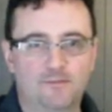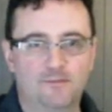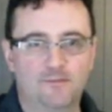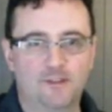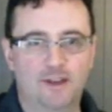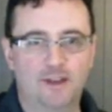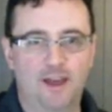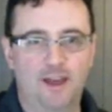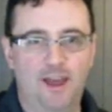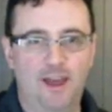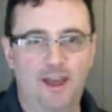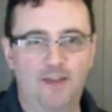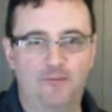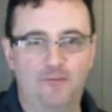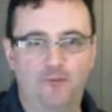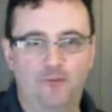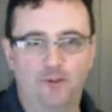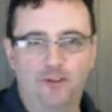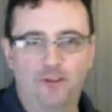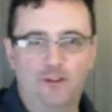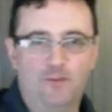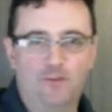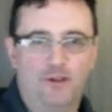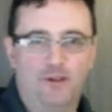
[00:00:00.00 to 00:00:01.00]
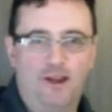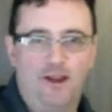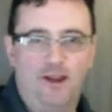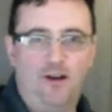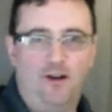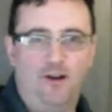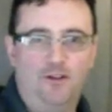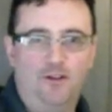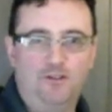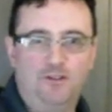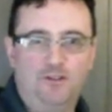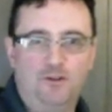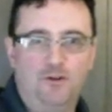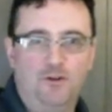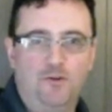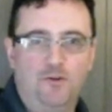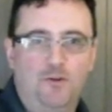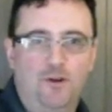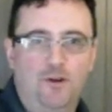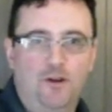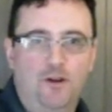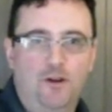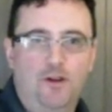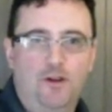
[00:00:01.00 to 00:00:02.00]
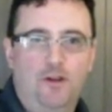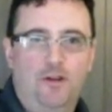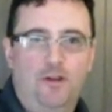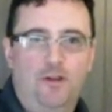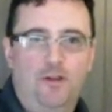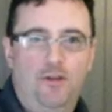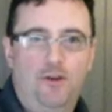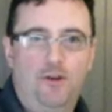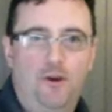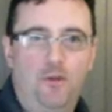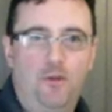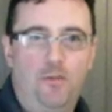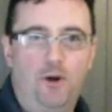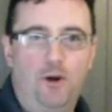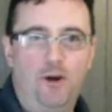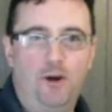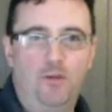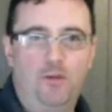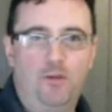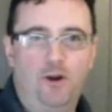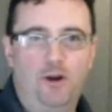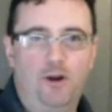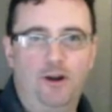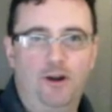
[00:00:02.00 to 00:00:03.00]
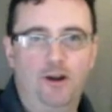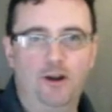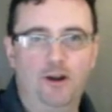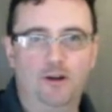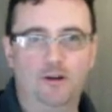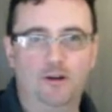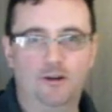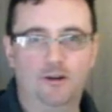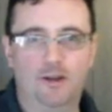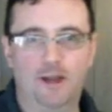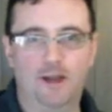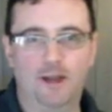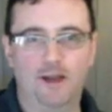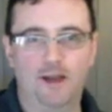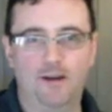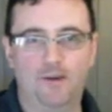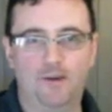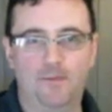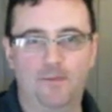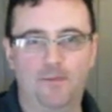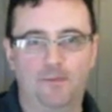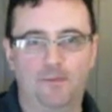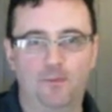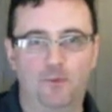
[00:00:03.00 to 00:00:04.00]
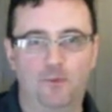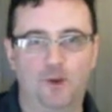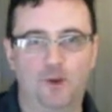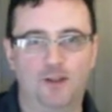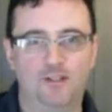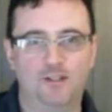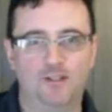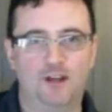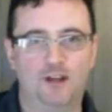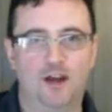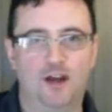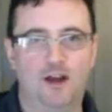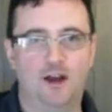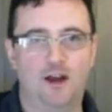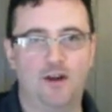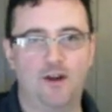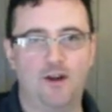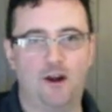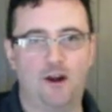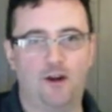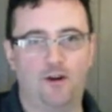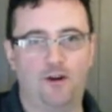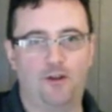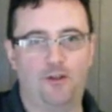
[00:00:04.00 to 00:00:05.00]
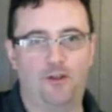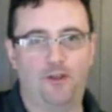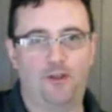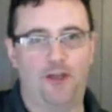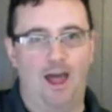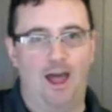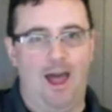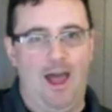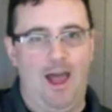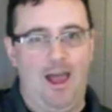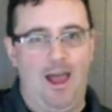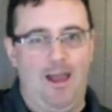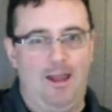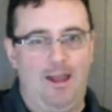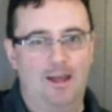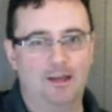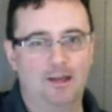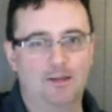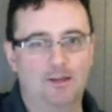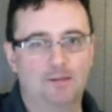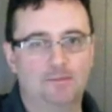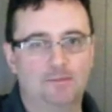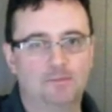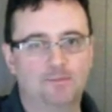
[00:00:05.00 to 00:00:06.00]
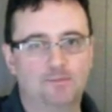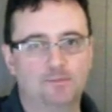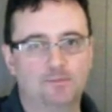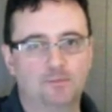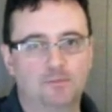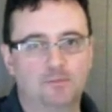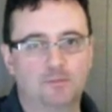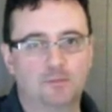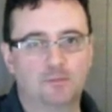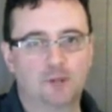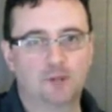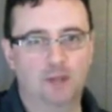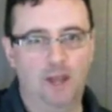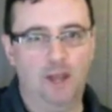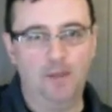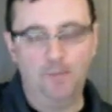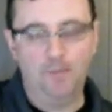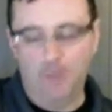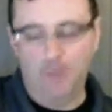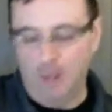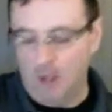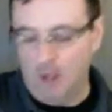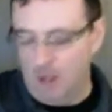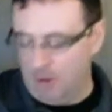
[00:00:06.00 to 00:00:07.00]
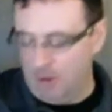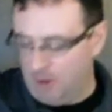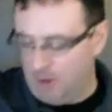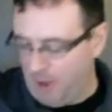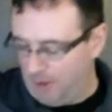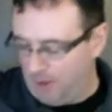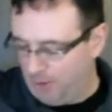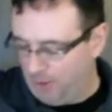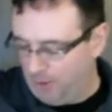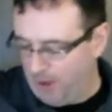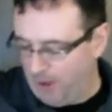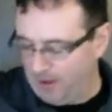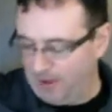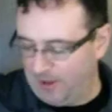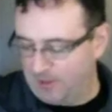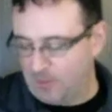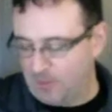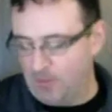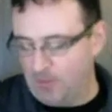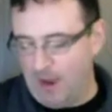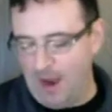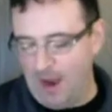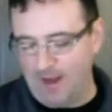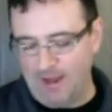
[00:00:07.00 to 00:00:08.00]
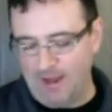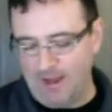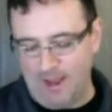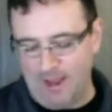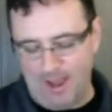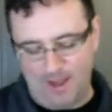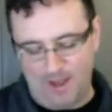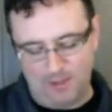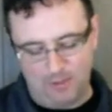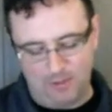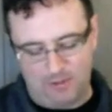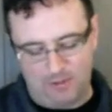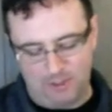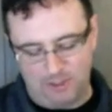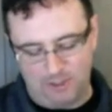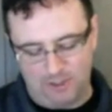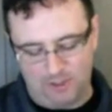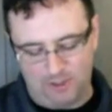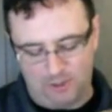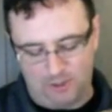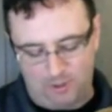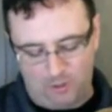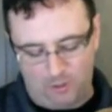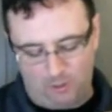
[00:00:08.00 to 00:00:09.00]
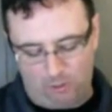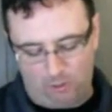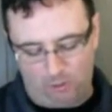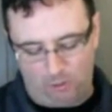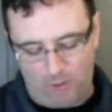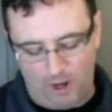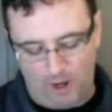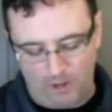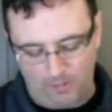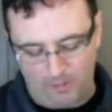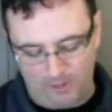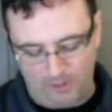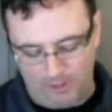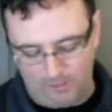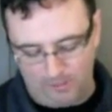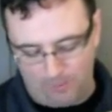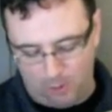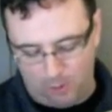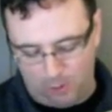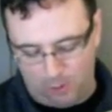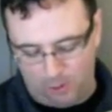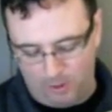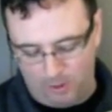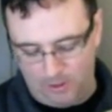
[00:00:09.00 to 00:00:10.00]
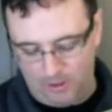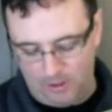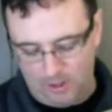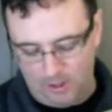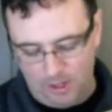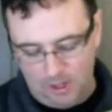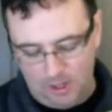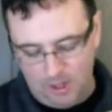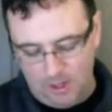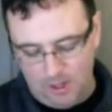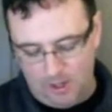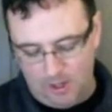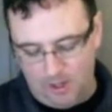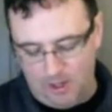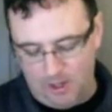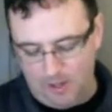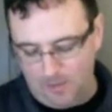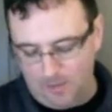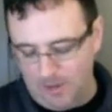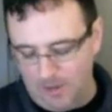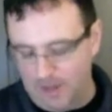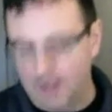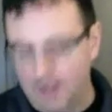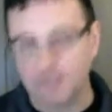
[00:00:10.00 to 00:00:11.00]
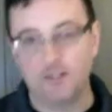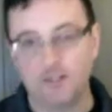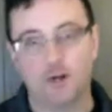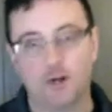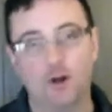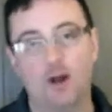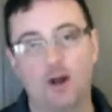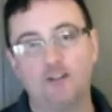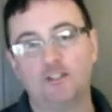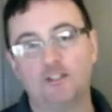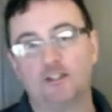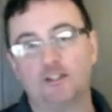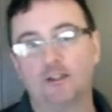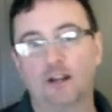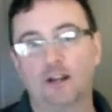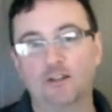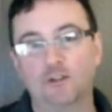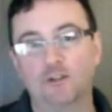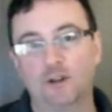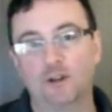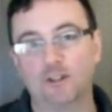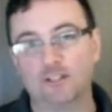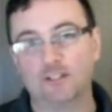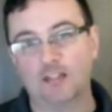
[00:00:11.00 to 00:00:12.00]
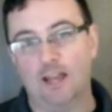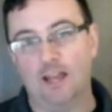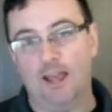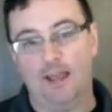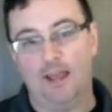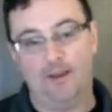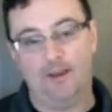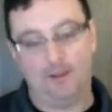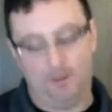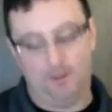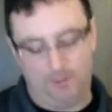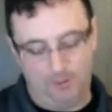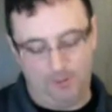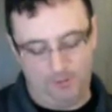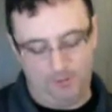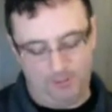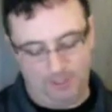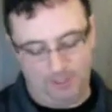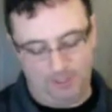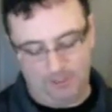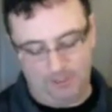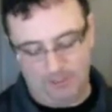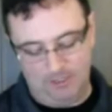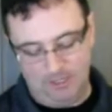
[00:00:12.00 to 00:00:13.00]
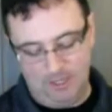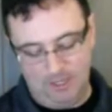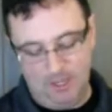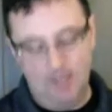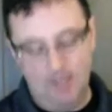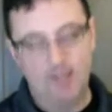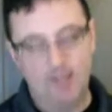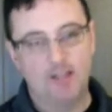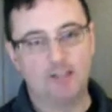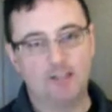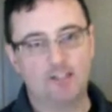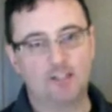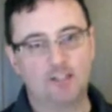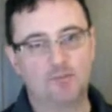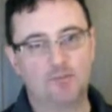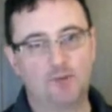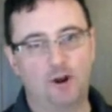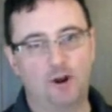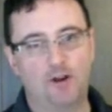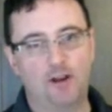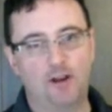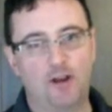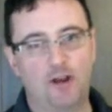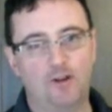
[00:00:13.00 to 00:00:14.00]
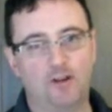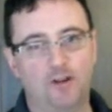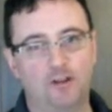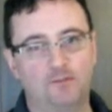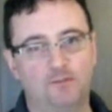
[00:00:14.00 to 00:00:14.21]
hang freely, but then also the bottom part here can rest on our thigh. Okay. The other thing that the body has, which is incredibly important, and it's across the electrics and the acoustics, is this part down here.